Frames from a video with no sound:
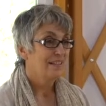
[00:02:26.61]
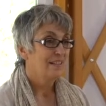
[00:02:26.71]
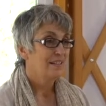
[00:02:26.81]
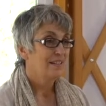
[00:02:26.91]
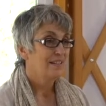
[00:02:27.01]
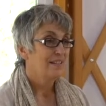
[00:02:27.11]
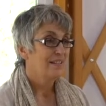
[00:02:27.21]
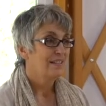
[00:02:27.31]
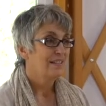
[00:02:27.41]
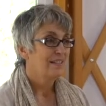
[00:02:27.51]

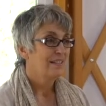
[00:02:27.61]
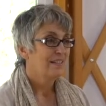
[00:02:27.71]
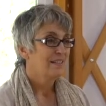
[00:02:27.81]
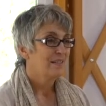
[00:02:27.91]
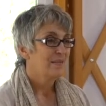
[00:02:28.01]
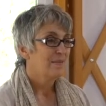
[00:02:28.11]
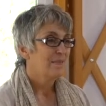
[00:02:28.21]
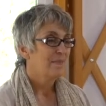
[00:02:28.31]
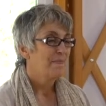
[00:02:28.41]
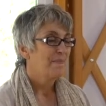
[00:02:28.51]

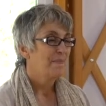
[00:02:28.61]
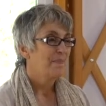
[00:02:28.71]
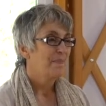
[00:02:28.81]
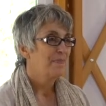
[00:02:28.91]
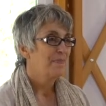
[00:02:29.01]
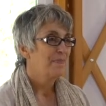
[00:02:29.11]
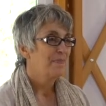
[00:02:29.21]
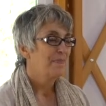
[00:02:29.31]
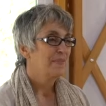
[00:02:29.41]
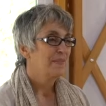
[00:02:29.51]

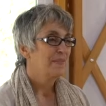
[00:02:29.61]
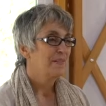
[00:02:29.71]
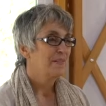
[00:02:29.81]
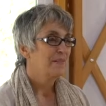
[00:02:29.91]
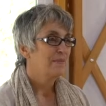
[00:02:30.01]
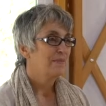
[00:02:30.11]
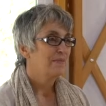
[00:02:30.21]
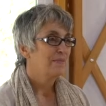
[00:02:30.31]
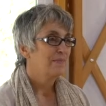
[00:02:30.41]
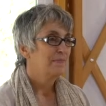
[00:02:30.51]

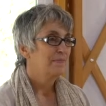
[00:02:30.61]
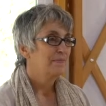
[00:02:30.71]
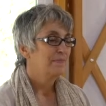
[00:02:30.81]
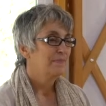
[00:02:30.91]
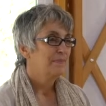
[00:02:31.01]
(silence)